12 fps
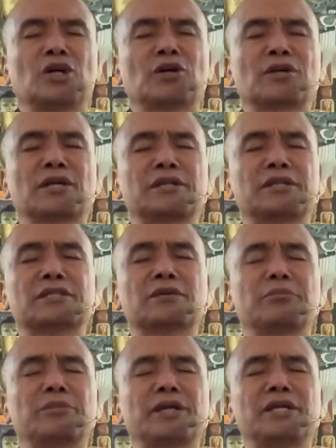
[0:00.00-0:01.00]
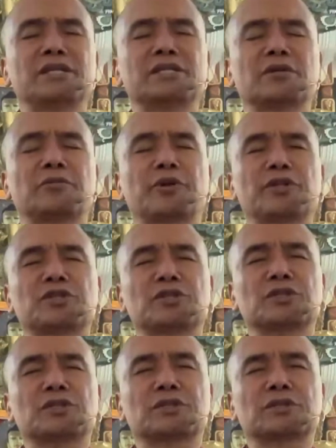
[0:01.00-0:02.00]
Okay, this is amazingly
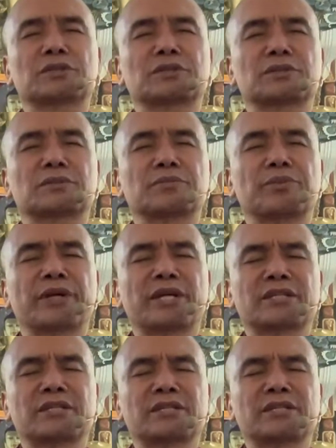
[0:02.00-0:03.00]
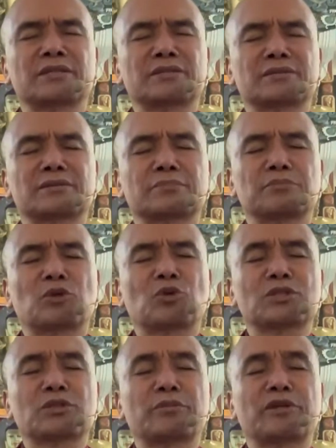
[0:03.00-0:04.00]
precious practice. But
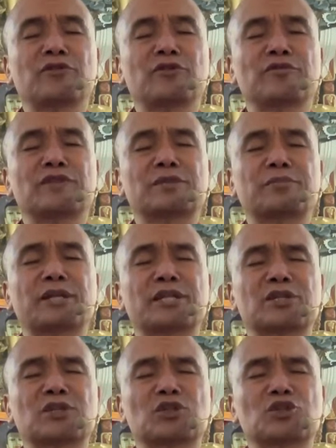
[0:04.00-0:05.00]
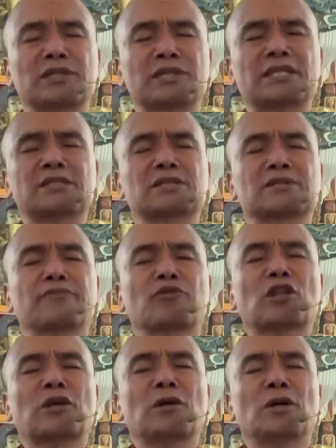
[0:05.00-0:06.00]
what's the benefit of this meditation? Yes,
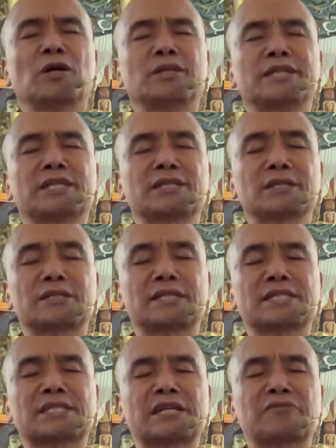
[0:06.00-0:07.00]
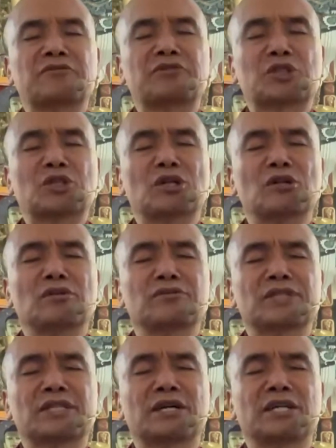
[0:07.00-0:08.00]
just as this self
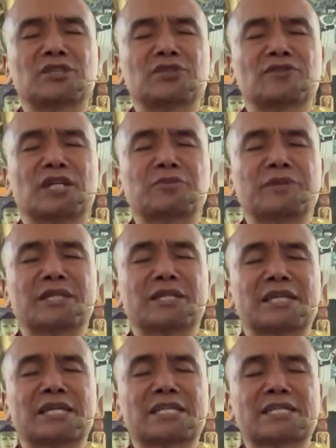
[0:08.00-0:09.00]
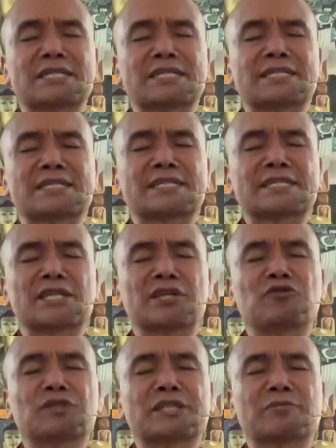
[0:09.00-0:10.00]
dissolves in the eyes of ultimate analysis,
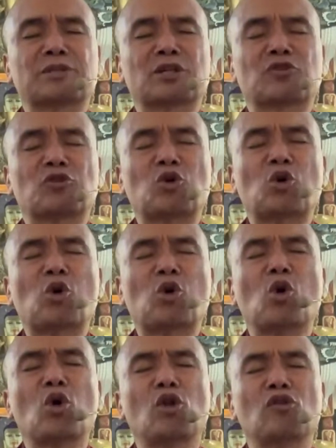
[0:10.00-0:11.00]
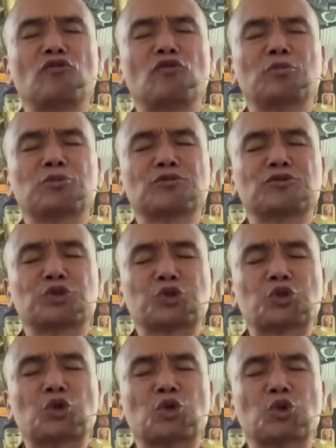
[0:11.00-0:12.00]
if you subject all forms of
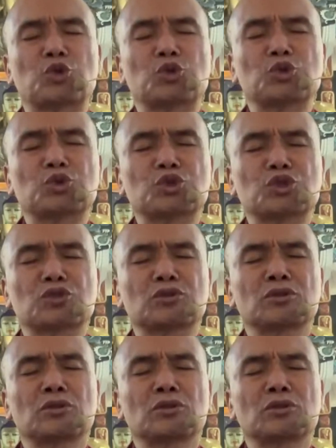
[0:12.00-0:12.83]
sorrows,